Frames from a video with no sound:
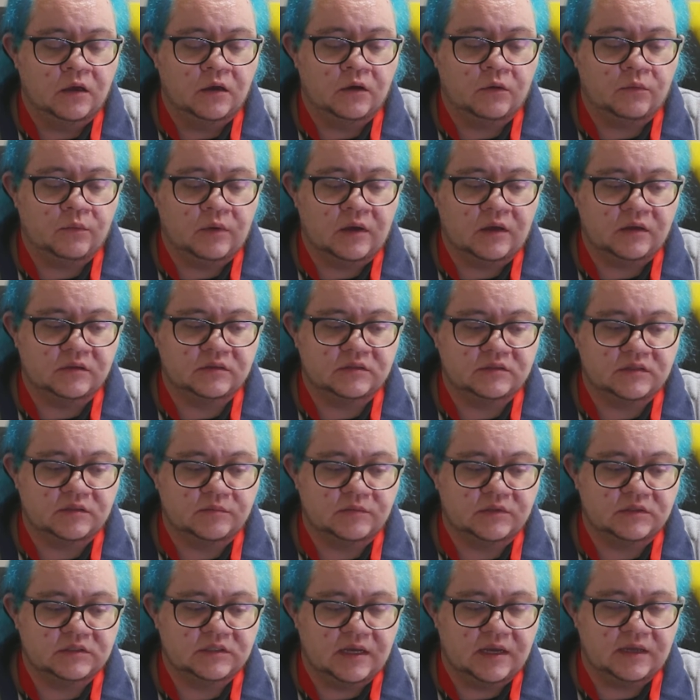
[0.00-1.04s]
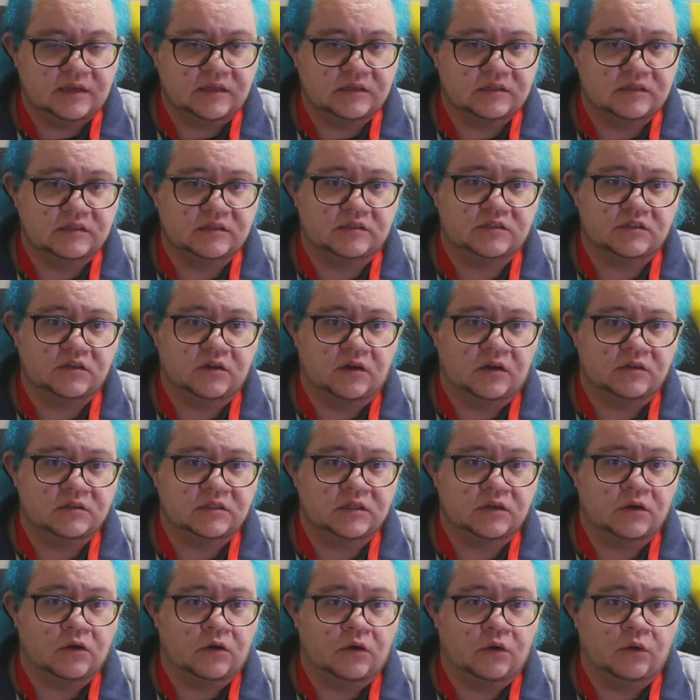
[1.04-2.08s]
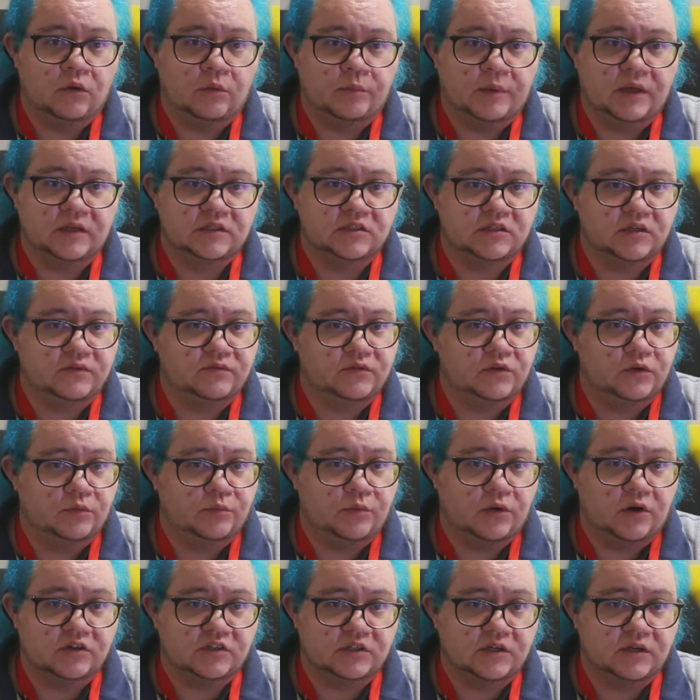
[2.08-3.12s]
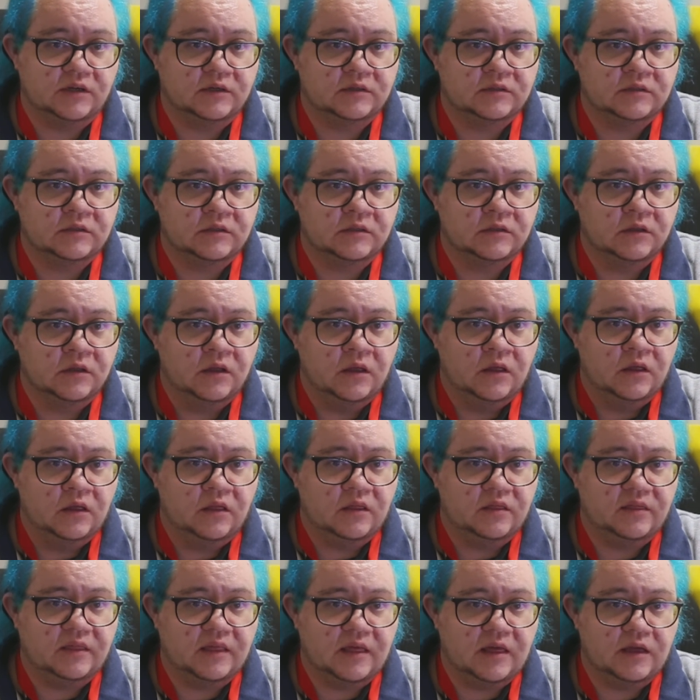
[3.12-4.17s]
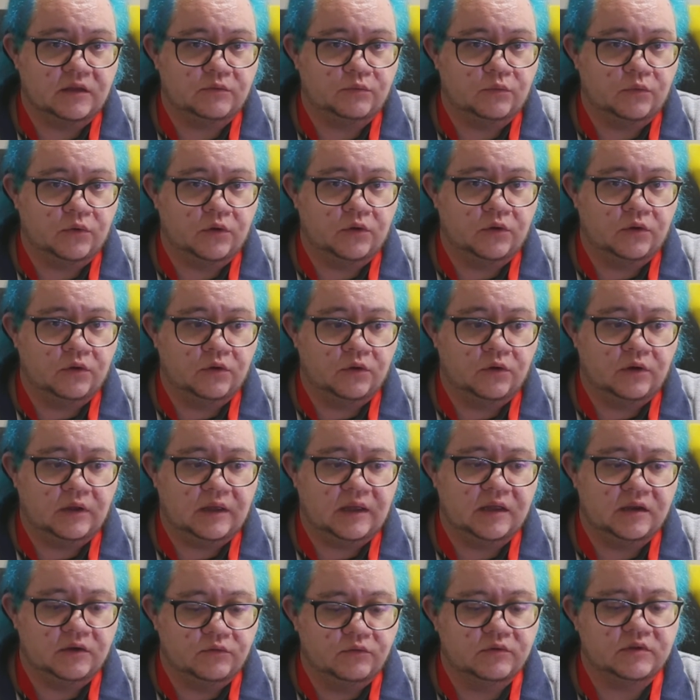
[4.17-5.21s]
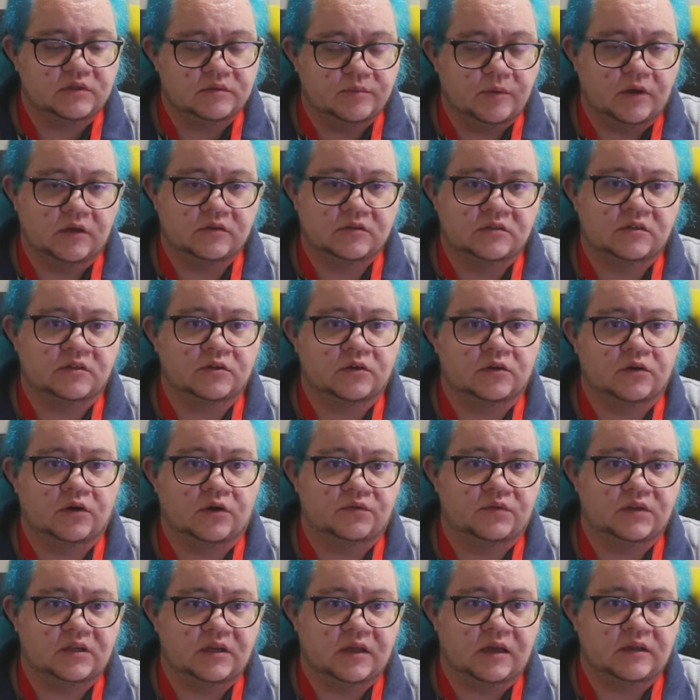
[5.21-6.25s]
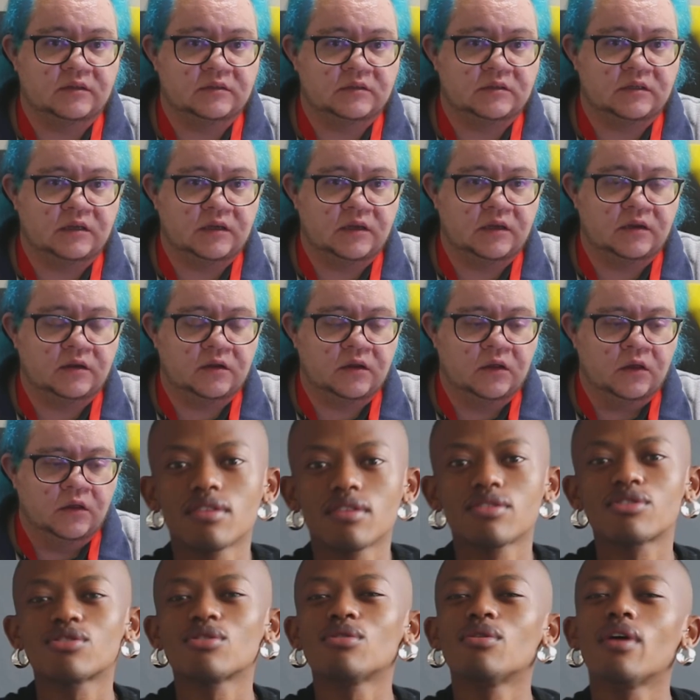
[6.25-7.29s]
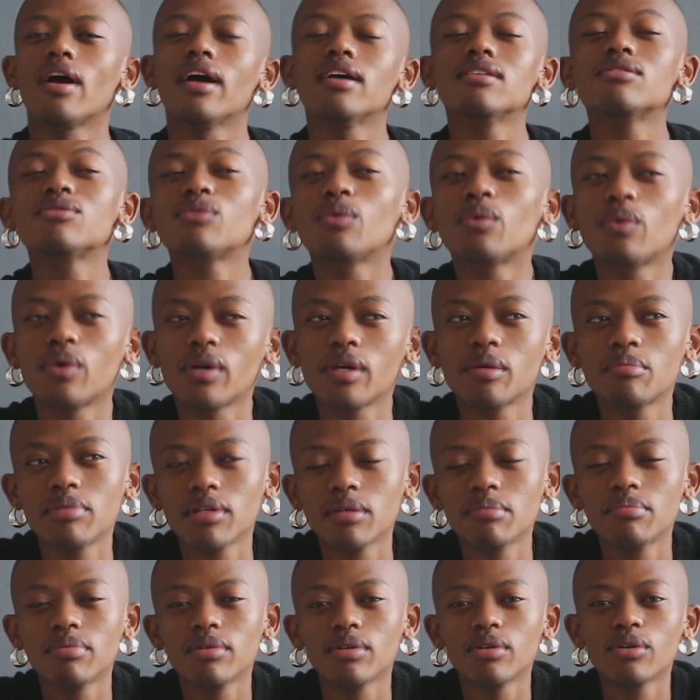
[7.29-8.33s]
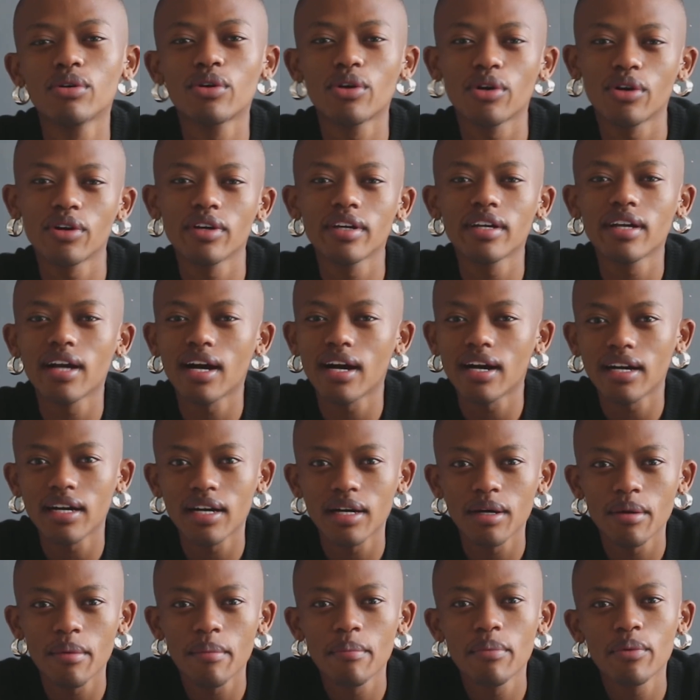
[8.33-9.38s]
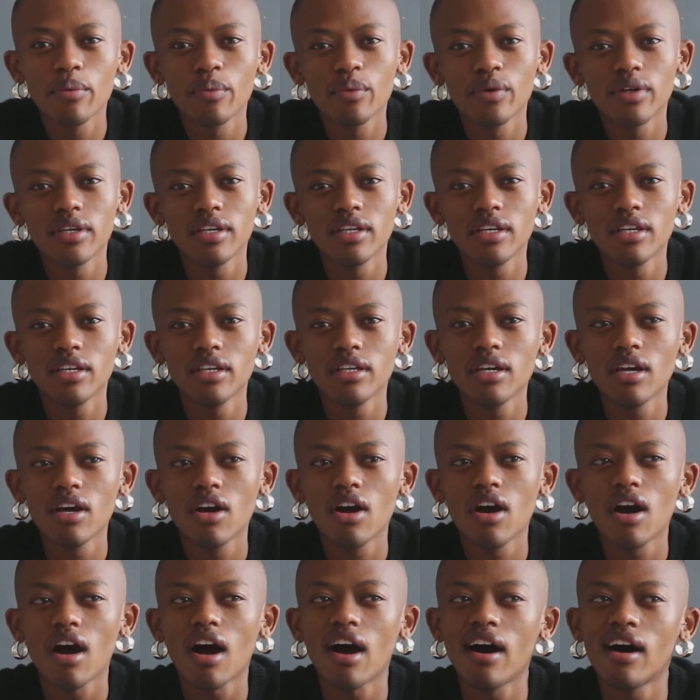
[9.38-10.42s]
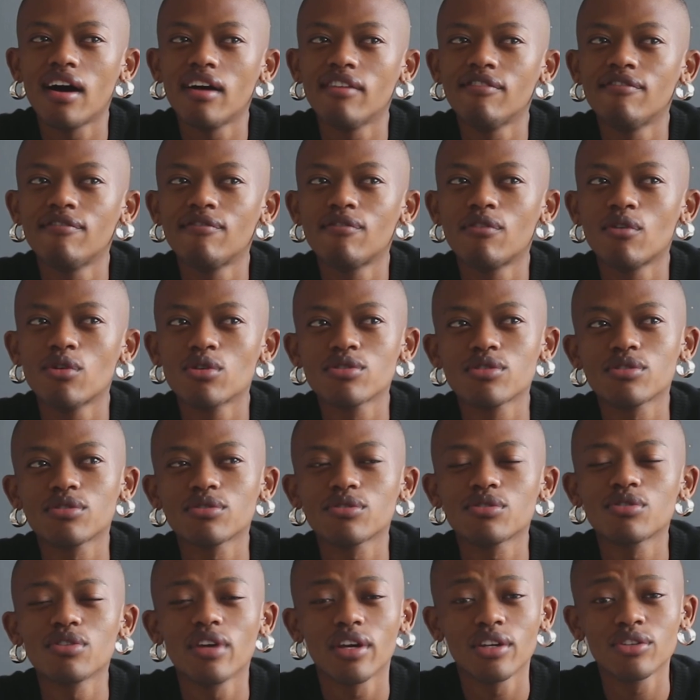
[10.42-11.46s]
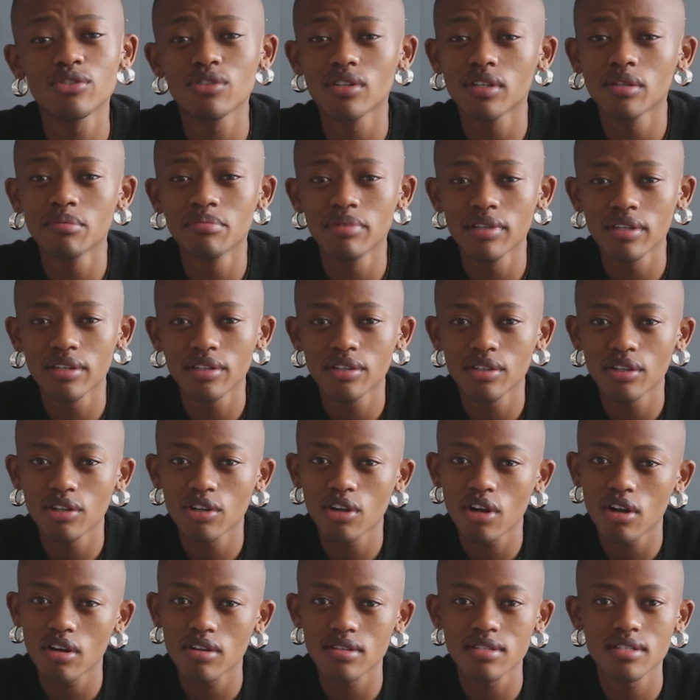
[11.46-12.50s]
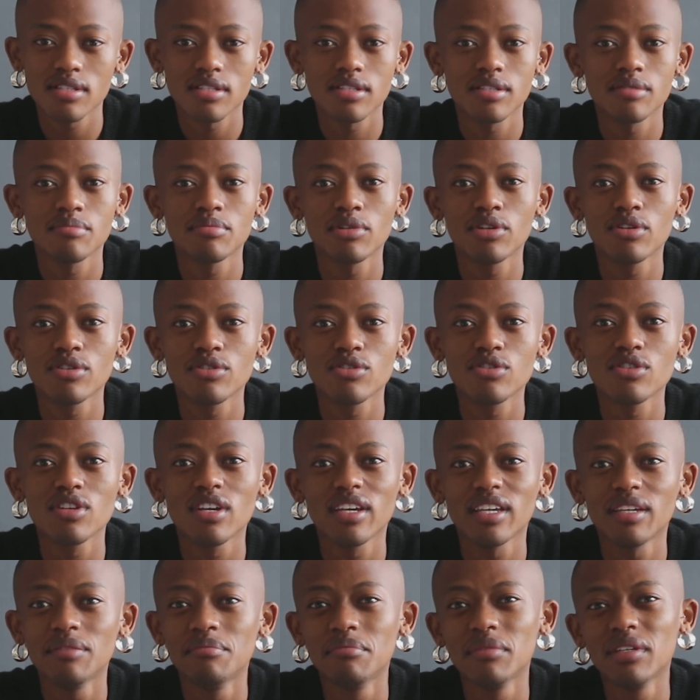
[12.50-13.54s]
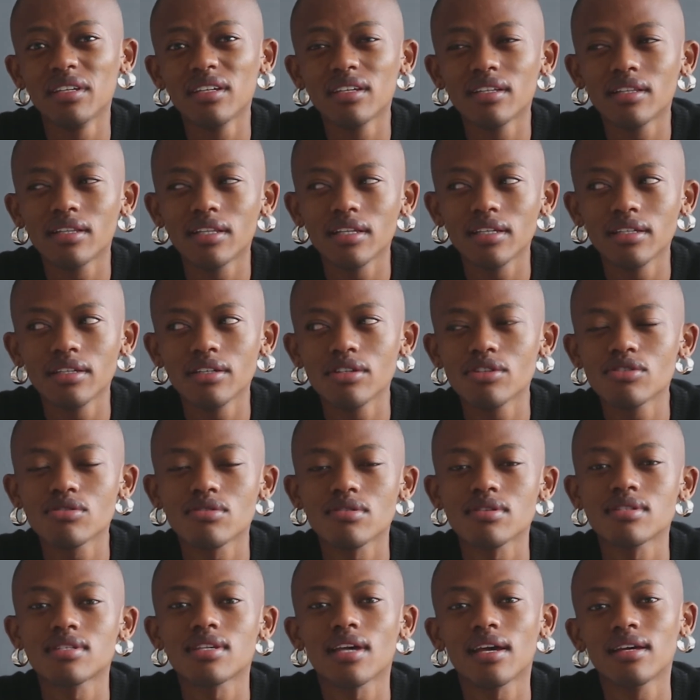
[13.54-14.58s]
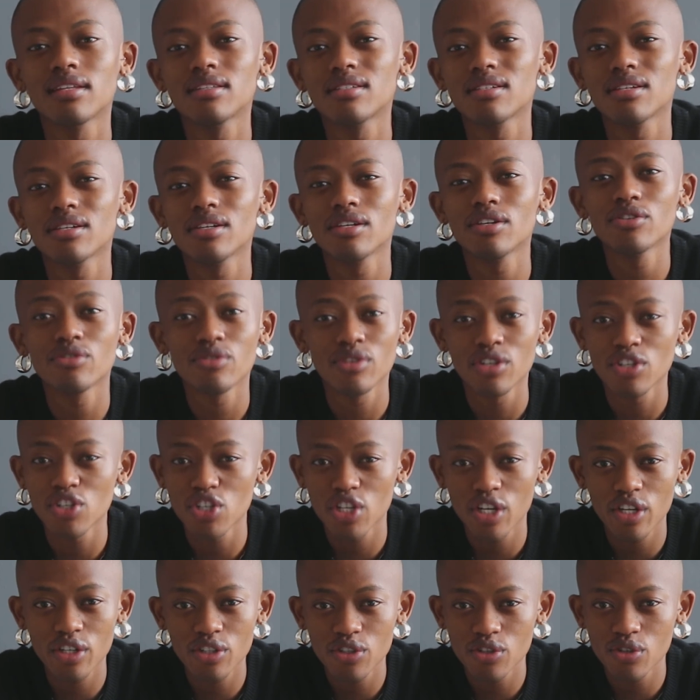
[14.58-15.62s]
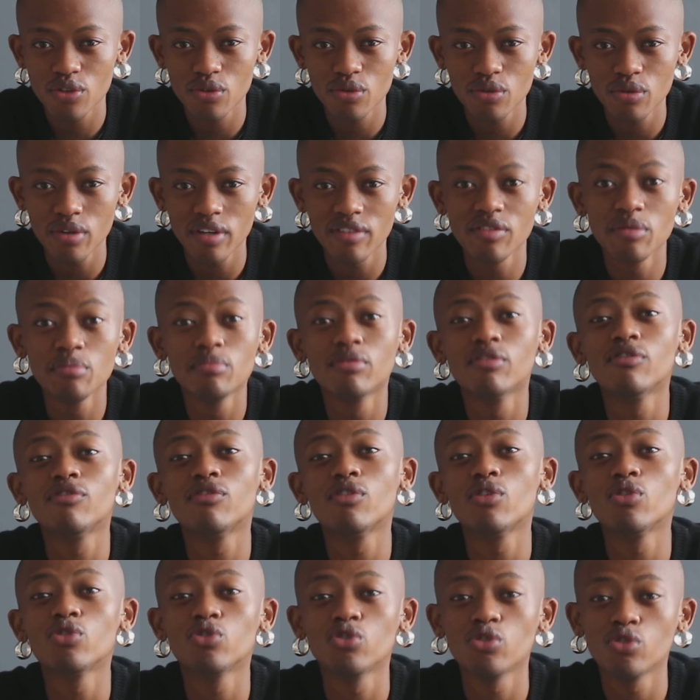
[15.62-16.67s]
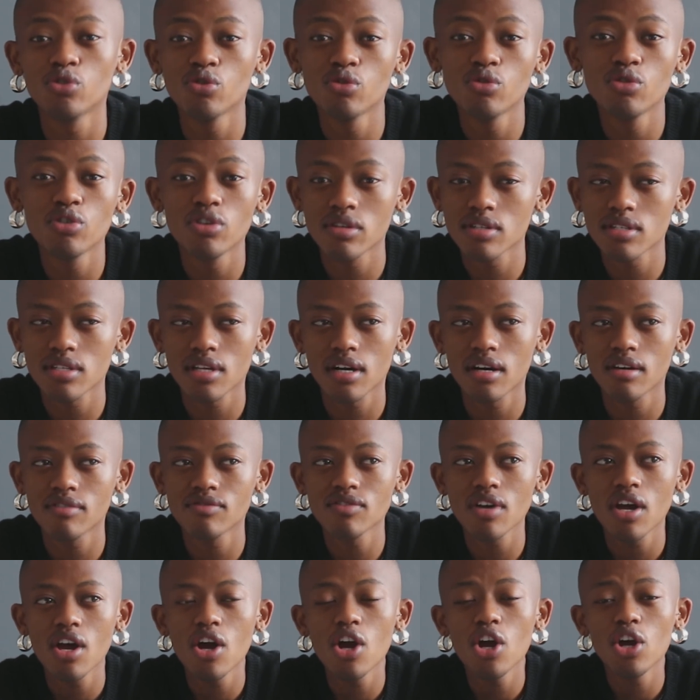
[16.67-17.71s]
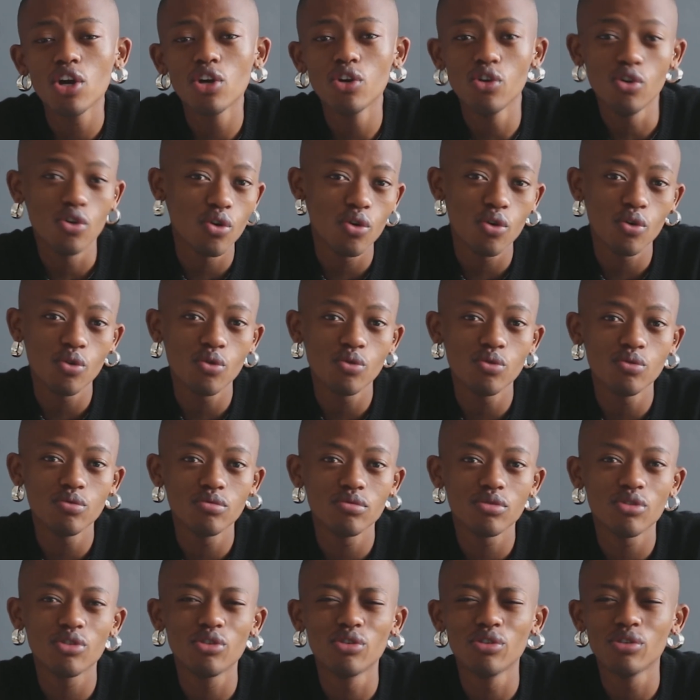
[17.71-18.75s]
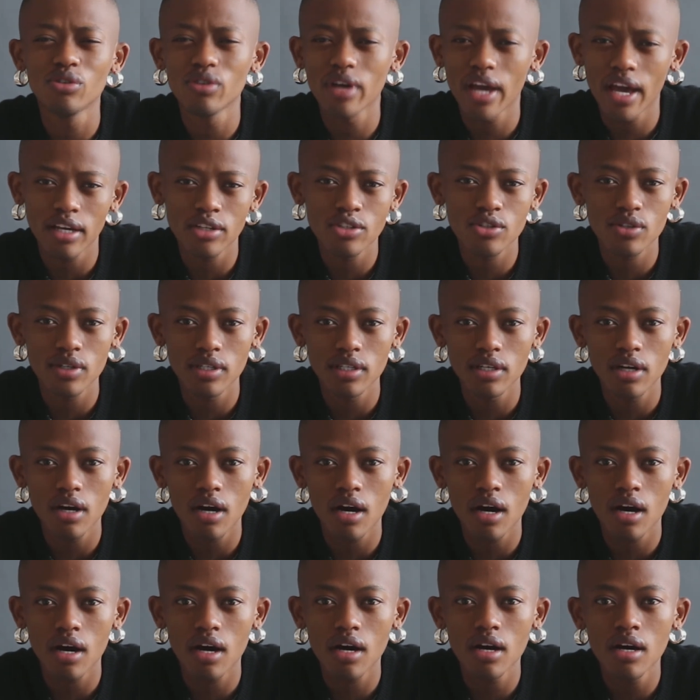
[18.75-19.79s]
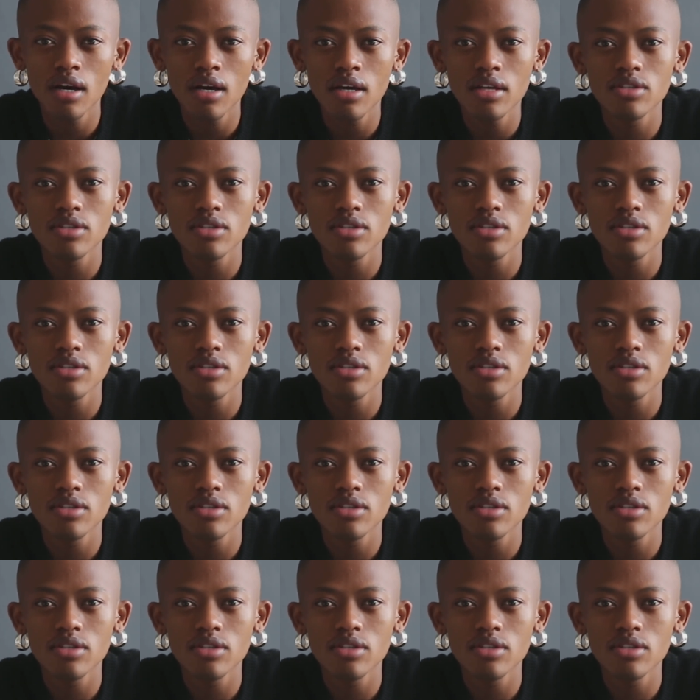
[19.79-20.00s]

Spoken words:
while simultaneously starting a whole bunch of new projects that were in response to COVID-19. So as queer people growing up, we are forced to actually be in the closet because immediately society rejects you, even before you yourself know who you actually are.